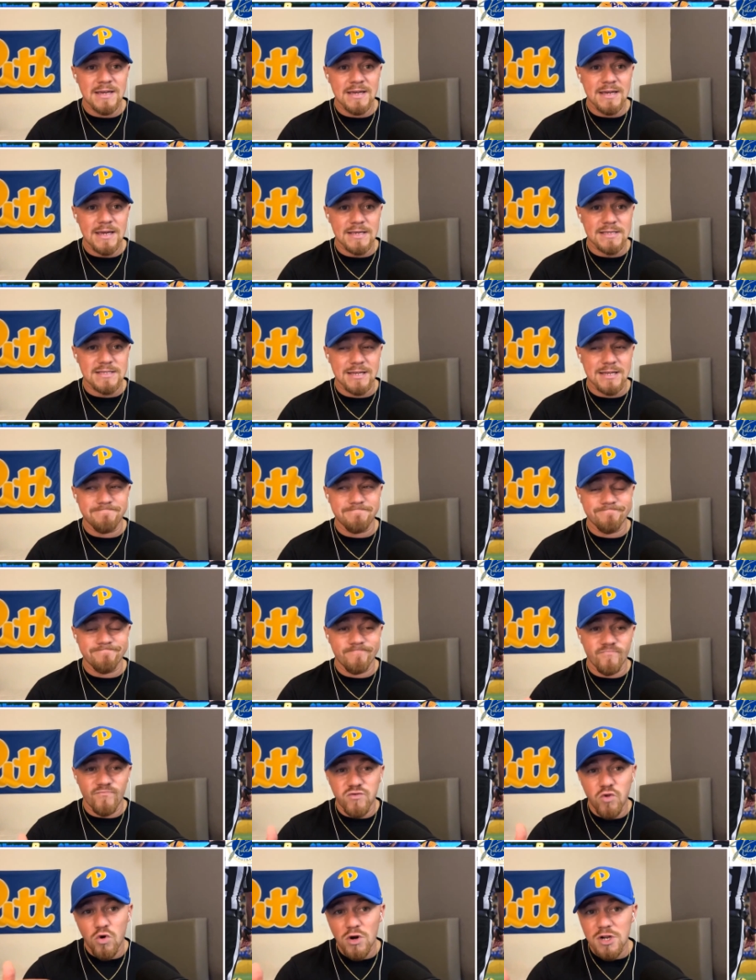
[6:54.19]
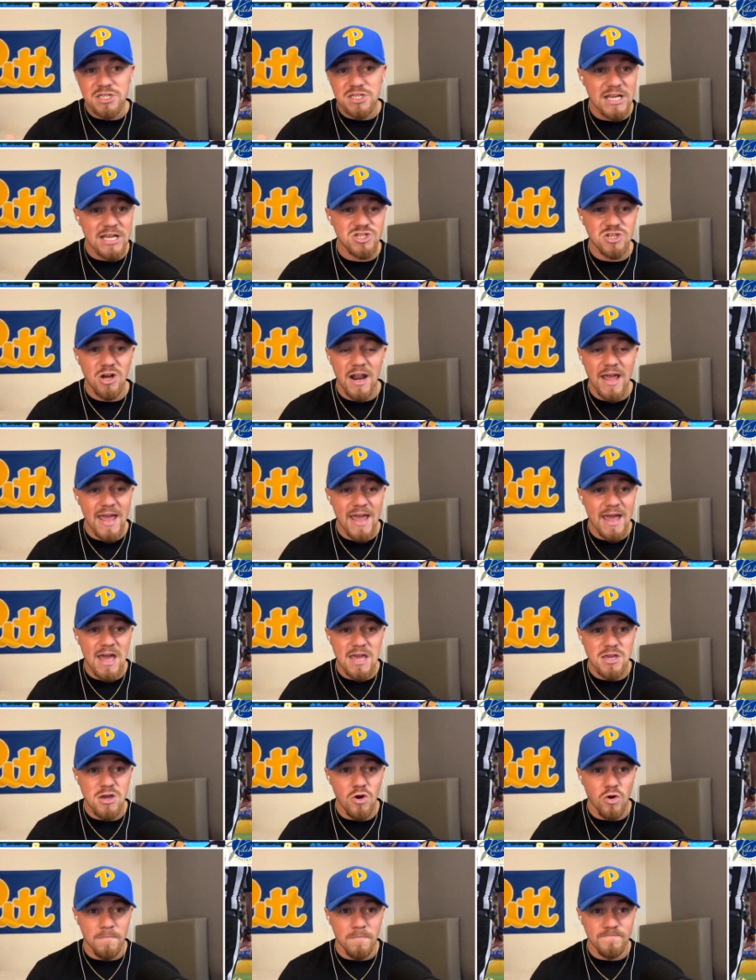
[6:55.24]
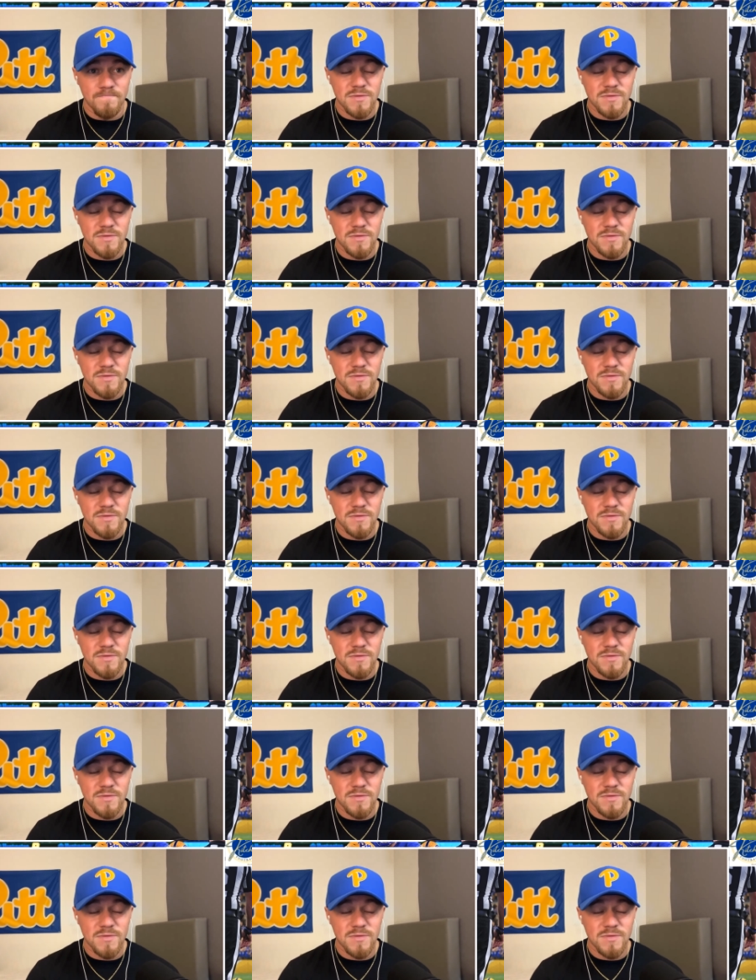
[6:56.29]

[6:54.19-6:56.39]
is that Florida State's not AAU.